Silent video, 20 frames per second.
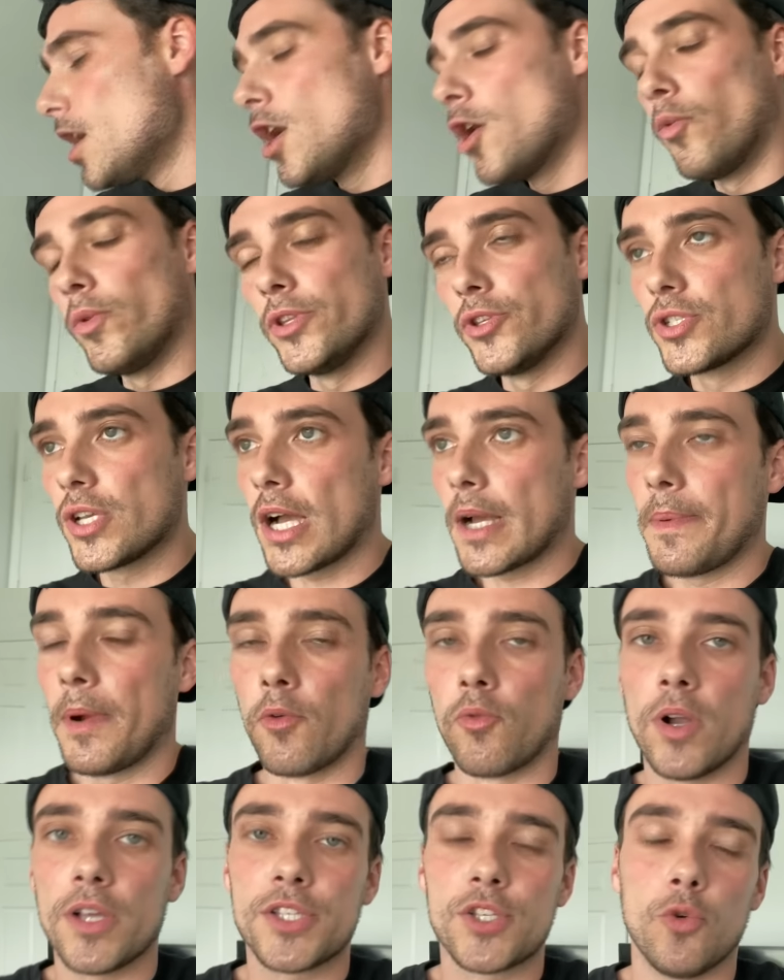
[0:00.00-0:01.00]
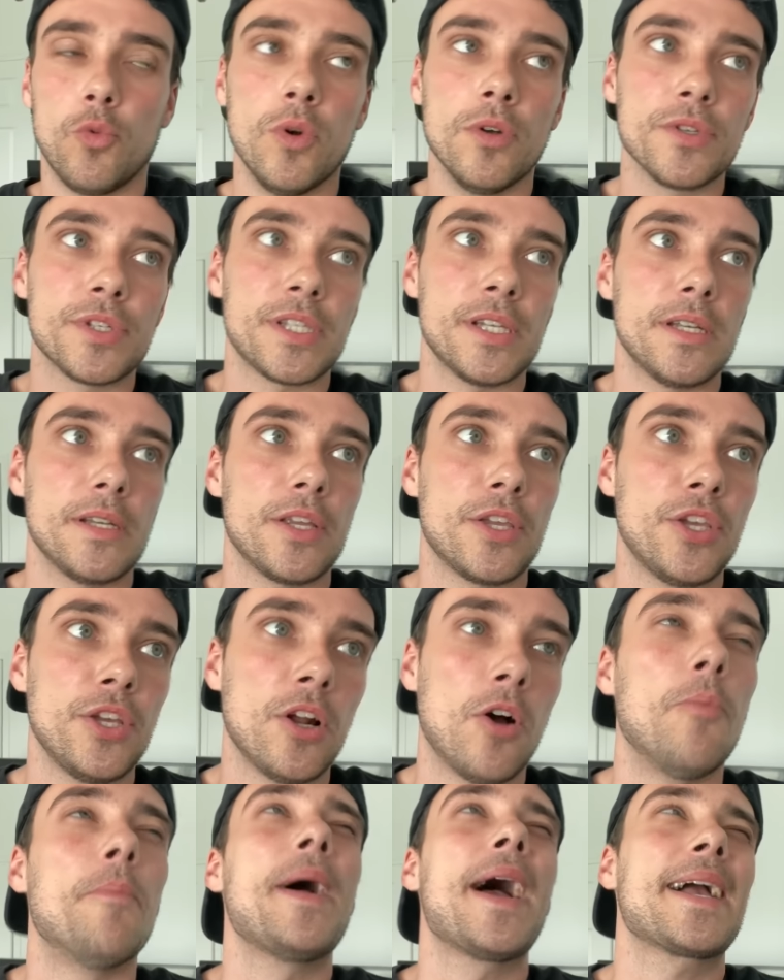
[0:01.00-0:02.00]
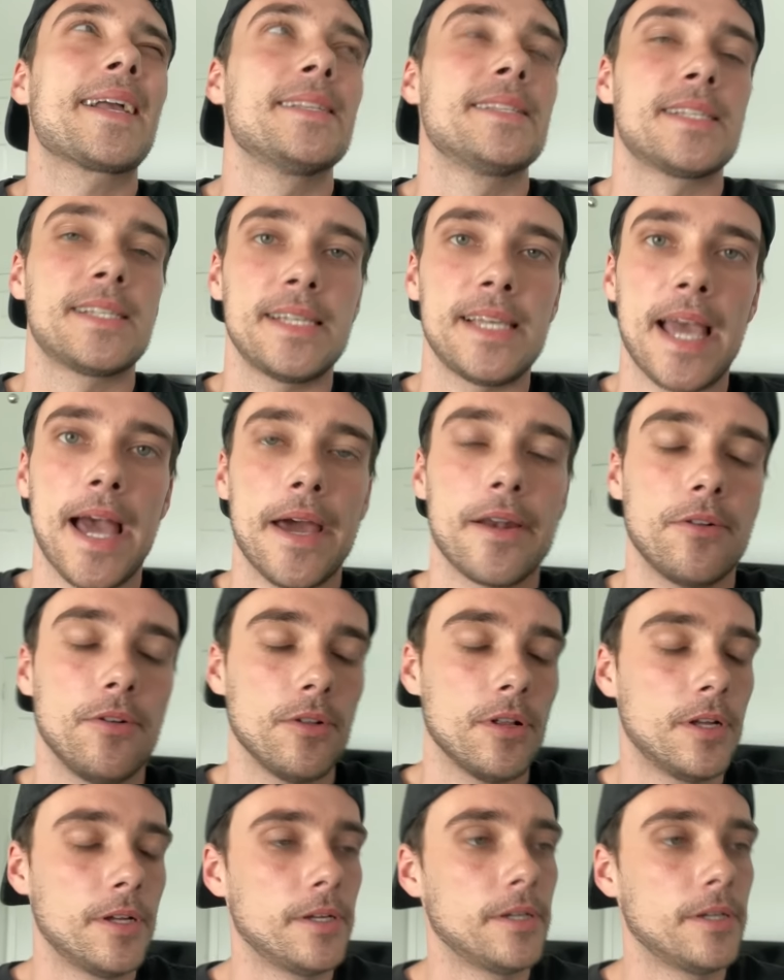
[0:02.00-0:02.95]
When you talk about Russell Wilson, back in Seattle,